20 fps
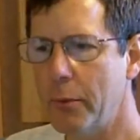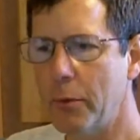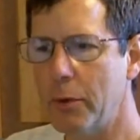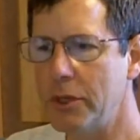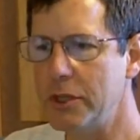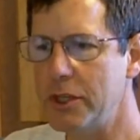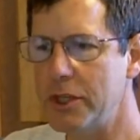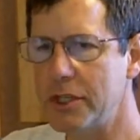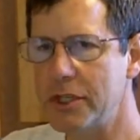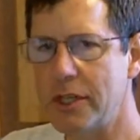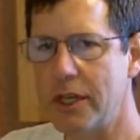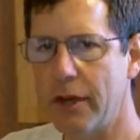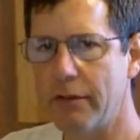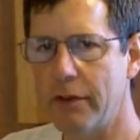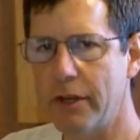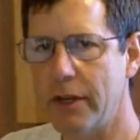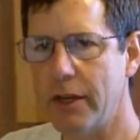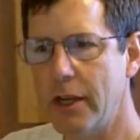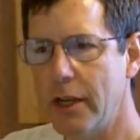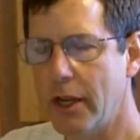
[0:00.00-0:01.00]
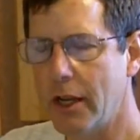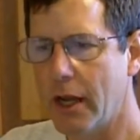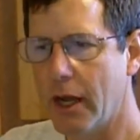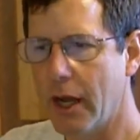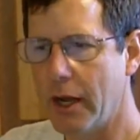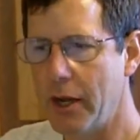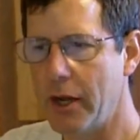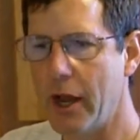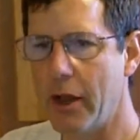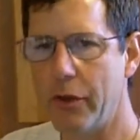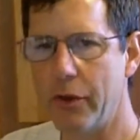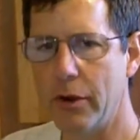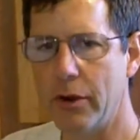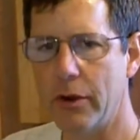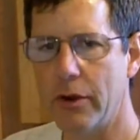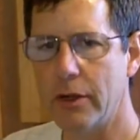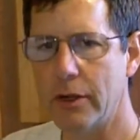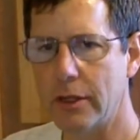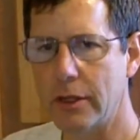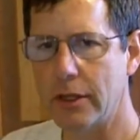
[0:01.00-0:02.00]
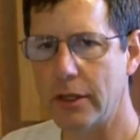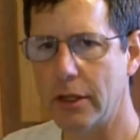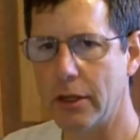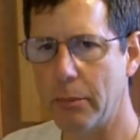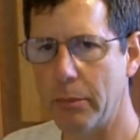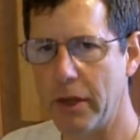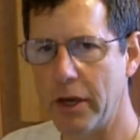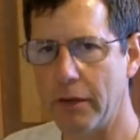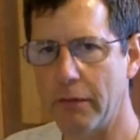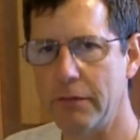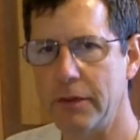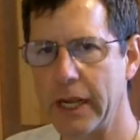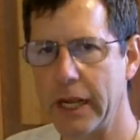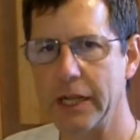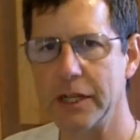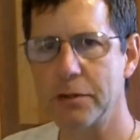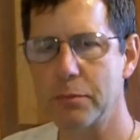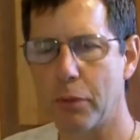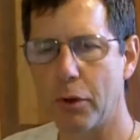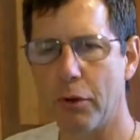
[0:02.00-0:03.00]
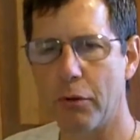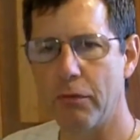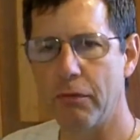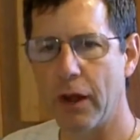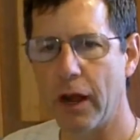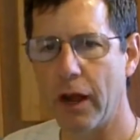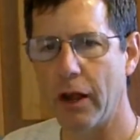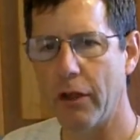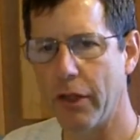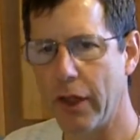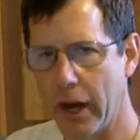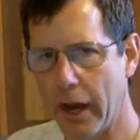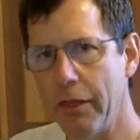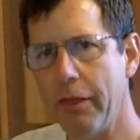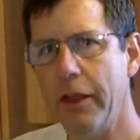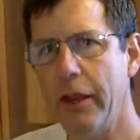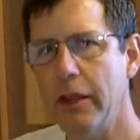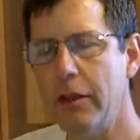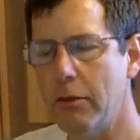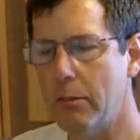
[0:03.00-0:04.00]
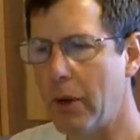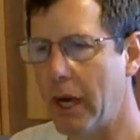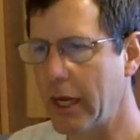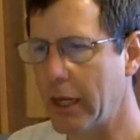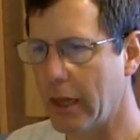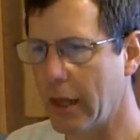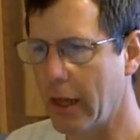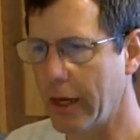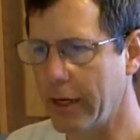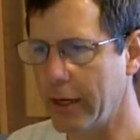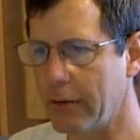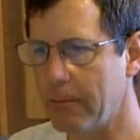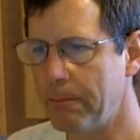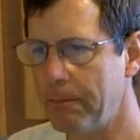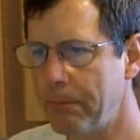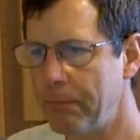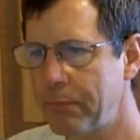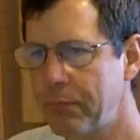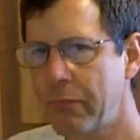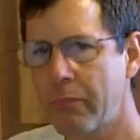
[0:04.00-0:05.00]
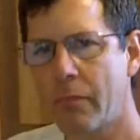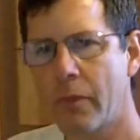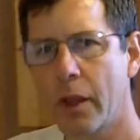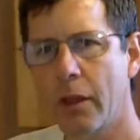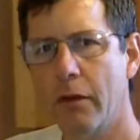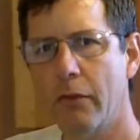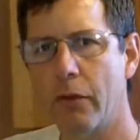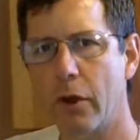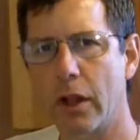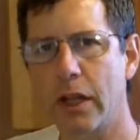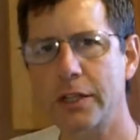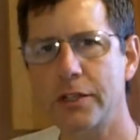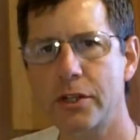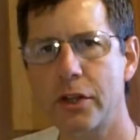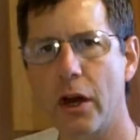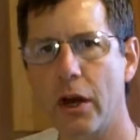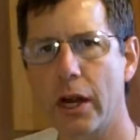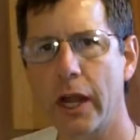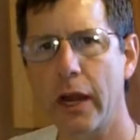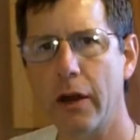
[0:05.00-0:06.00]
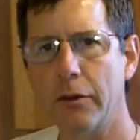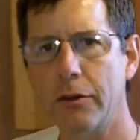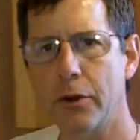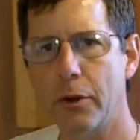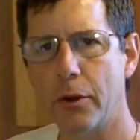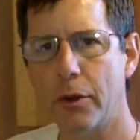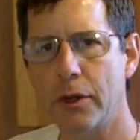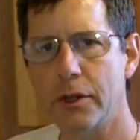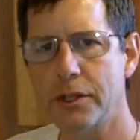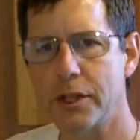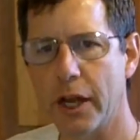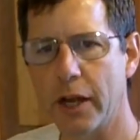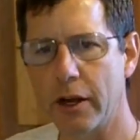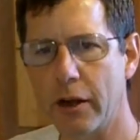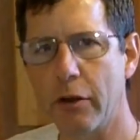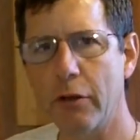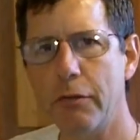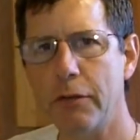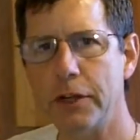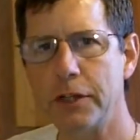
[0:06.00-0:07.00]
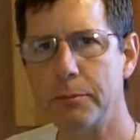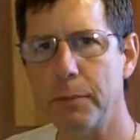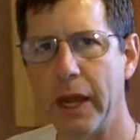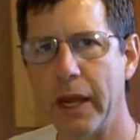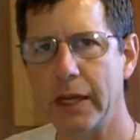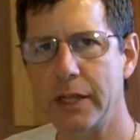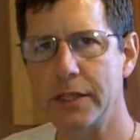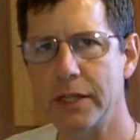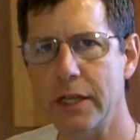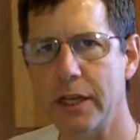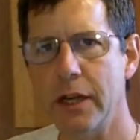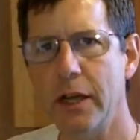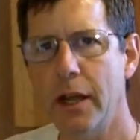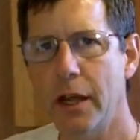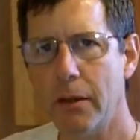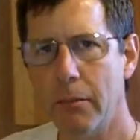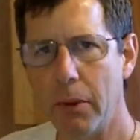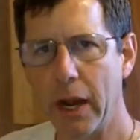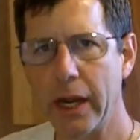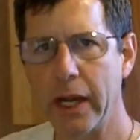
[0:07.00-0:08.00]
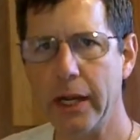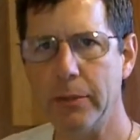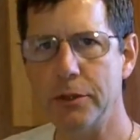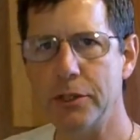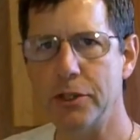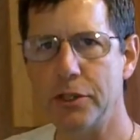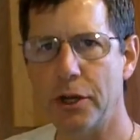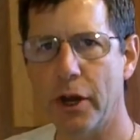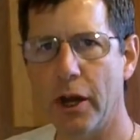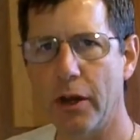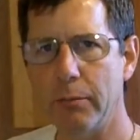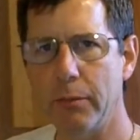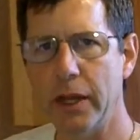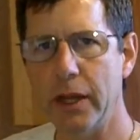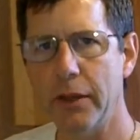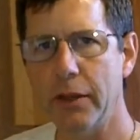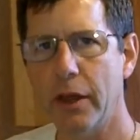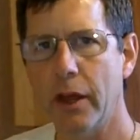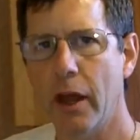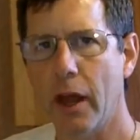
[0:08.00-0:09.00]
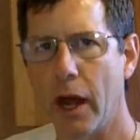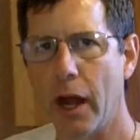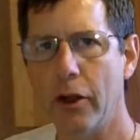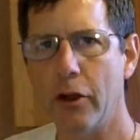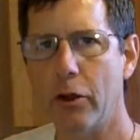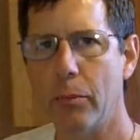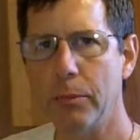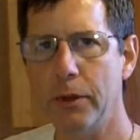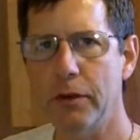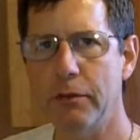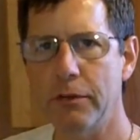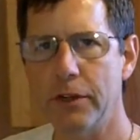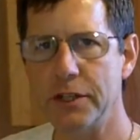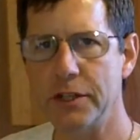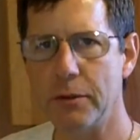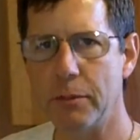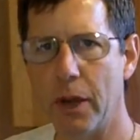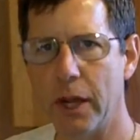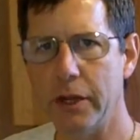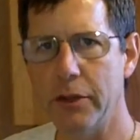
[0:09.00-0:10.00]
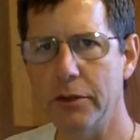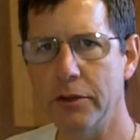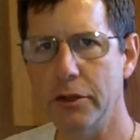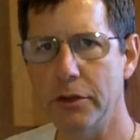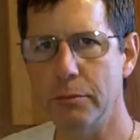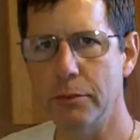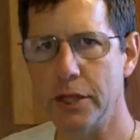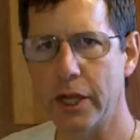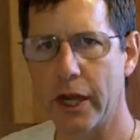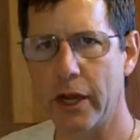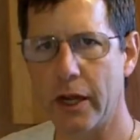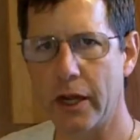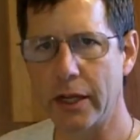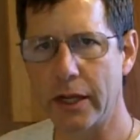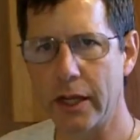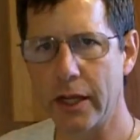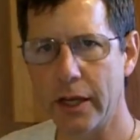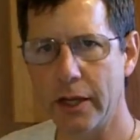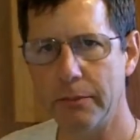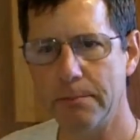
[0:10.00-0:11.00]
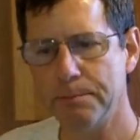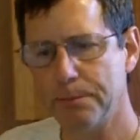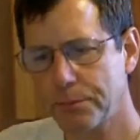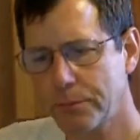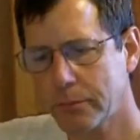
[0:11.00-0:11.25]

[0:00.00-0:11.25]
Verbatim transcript: would just give it another little bit of taste profile that I think you might like. For Let's Talk Outdoors and Go Fish Magazine, my name is John Beath. I hope you visit my YouTube channel again.